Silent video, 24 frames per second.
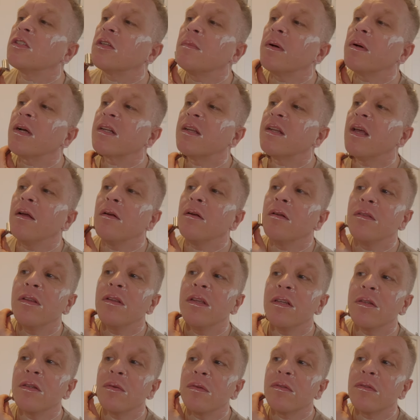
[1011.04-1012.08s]
get back down on
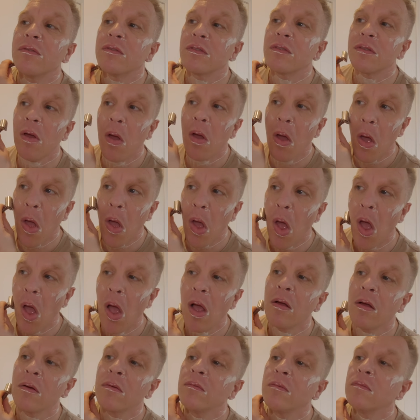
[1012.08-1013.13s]
these ones.
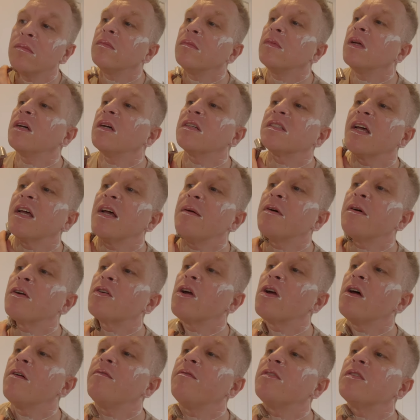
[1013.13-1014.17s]
I say my
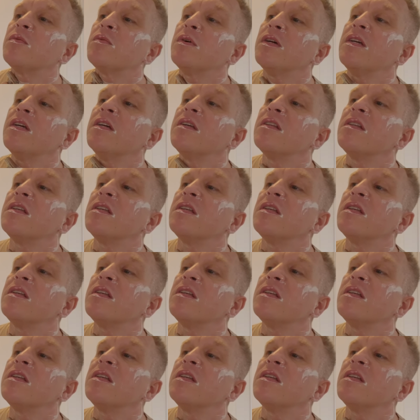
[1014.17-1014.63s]
growth's weird,